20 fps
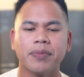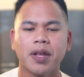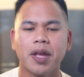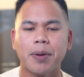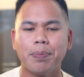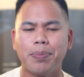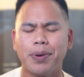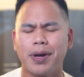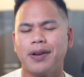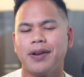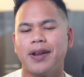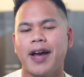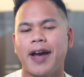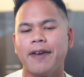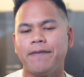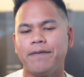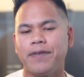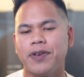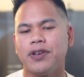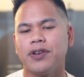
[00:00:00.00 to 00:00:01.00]
But
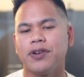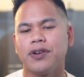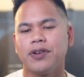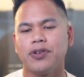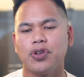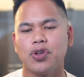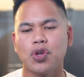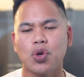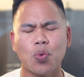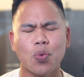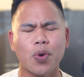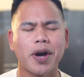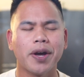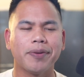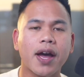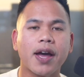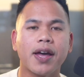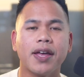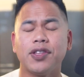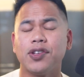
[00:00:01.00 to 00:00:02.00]
I figured, you know
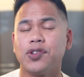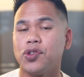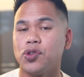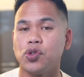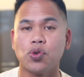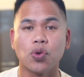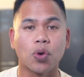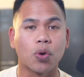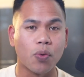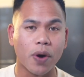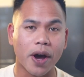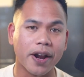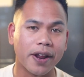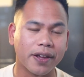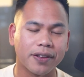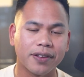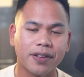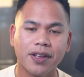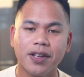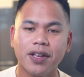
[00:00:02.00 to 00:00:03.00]
what? If this is your
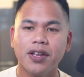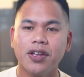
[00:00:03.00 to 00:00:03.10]
wedding,